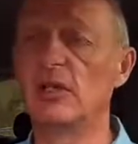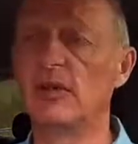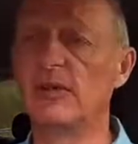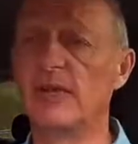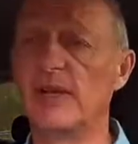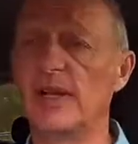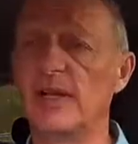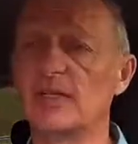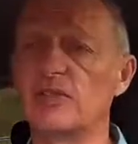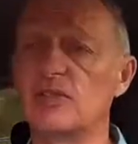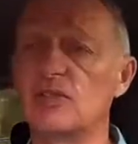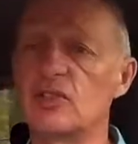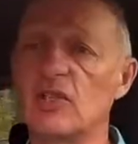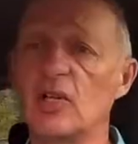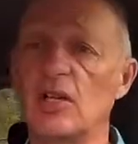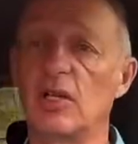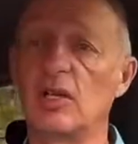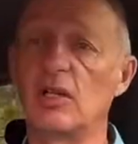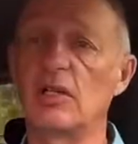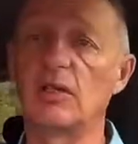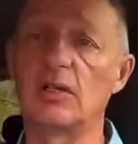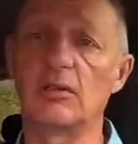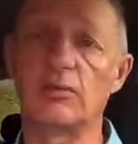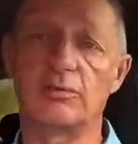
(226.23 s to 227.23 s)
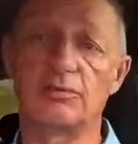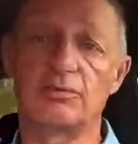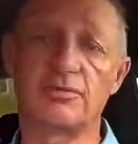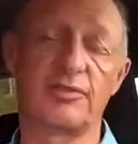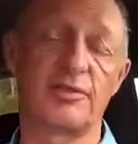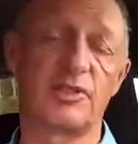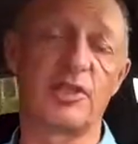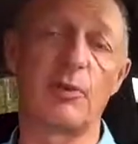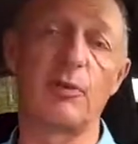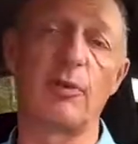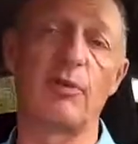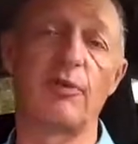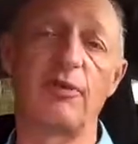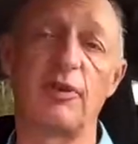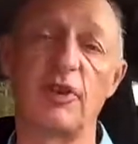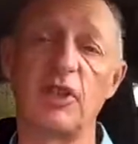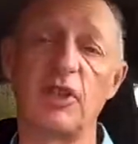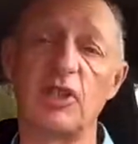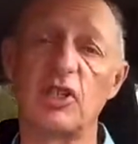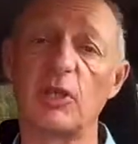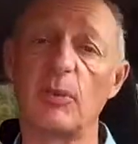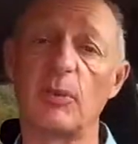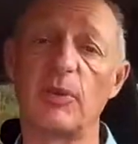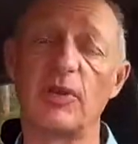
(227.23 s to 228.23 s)
that some are free,
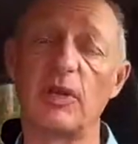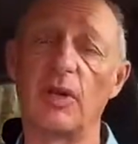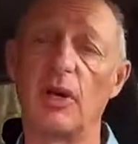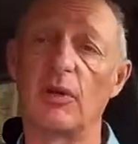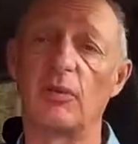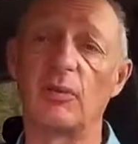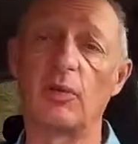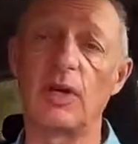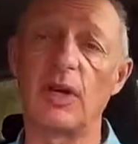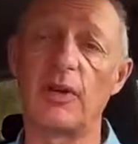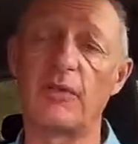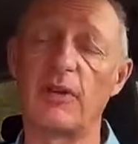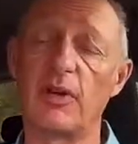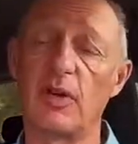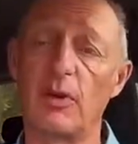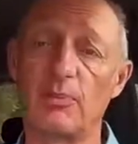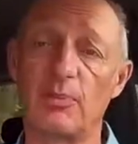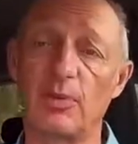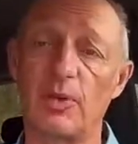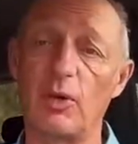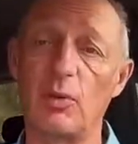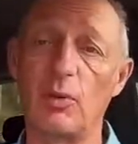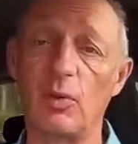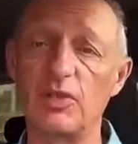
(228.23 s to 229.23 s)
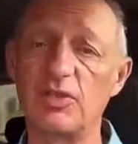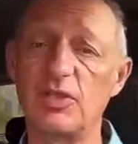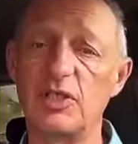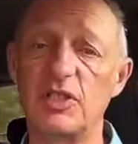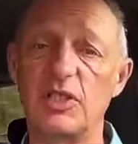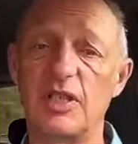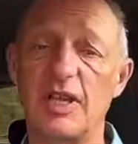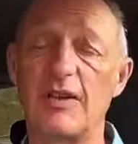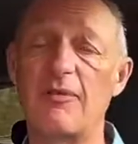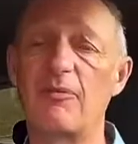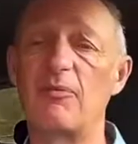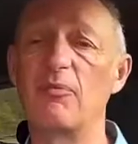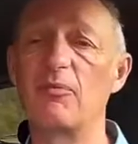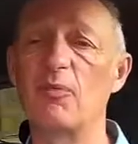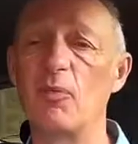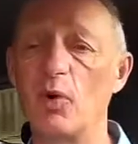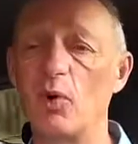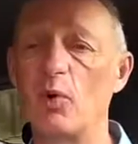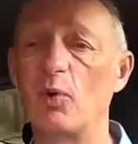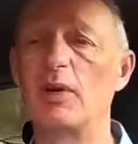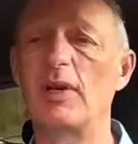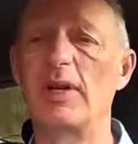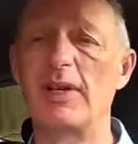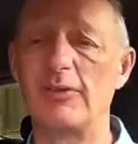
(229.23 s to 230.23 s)
some are not, and whatever, but I wanted to have
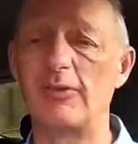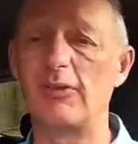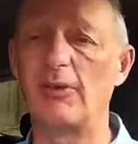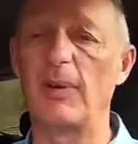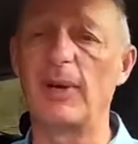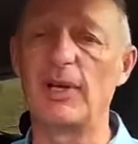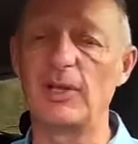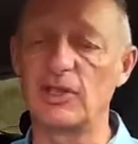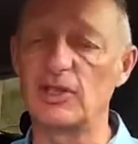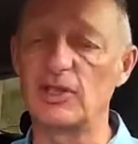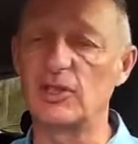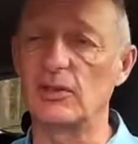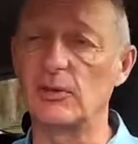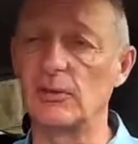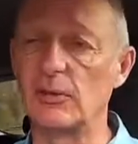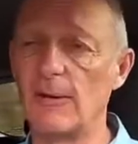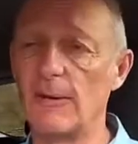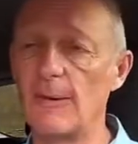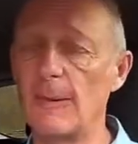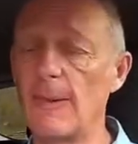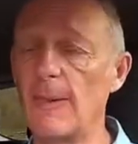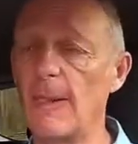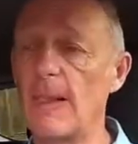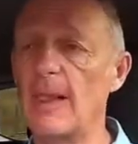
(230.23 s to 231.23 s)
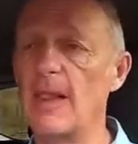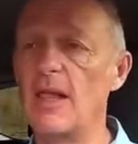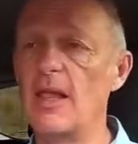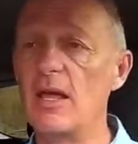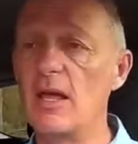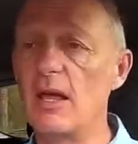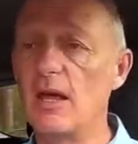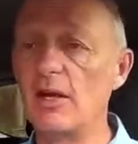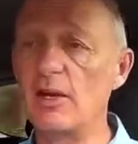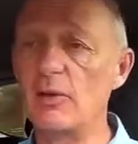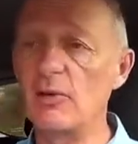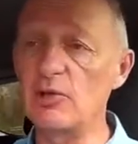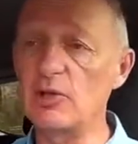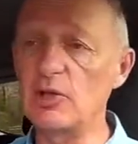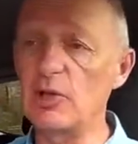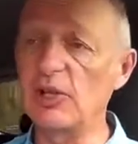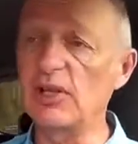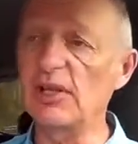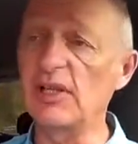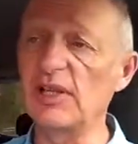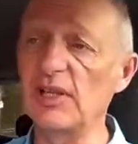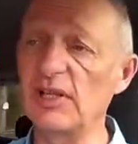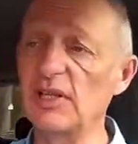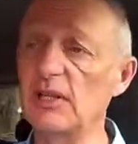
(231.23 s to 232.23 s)
more information, and I was
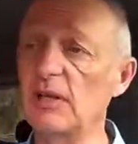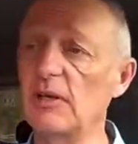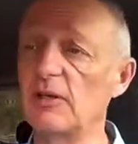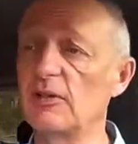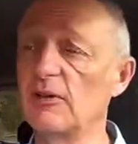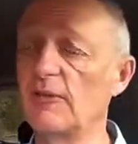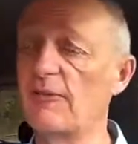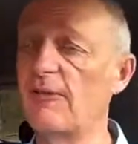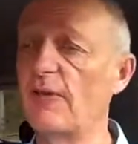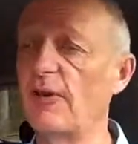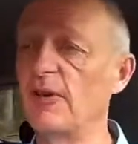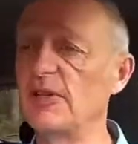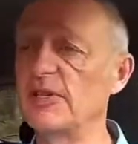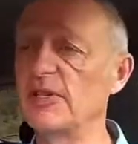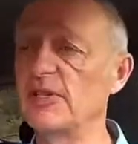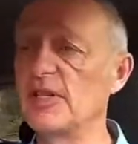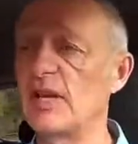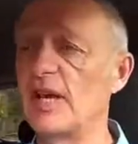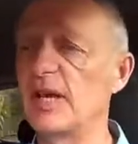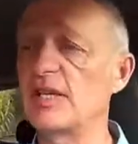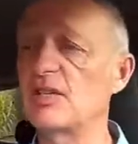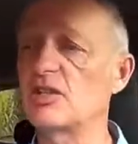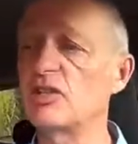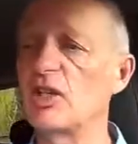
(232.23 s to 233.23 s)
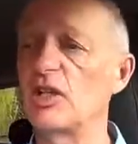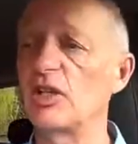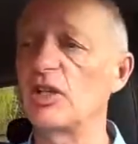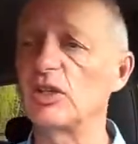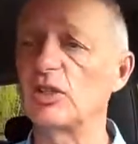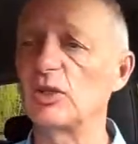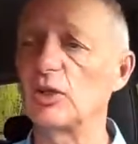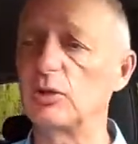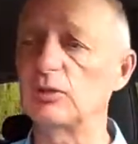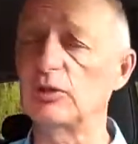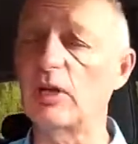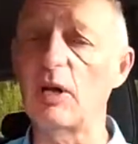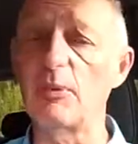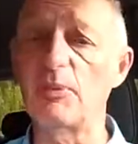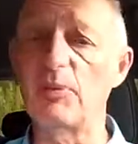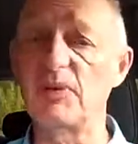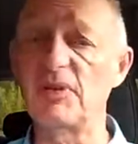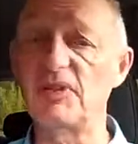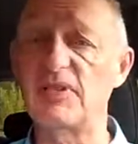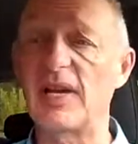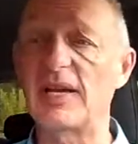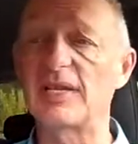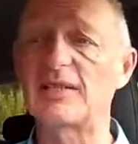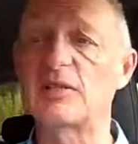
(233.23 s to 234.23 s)
lucky to find a site called
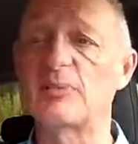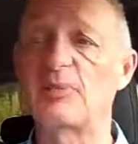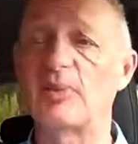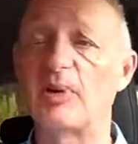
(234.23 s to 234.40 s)
Open Data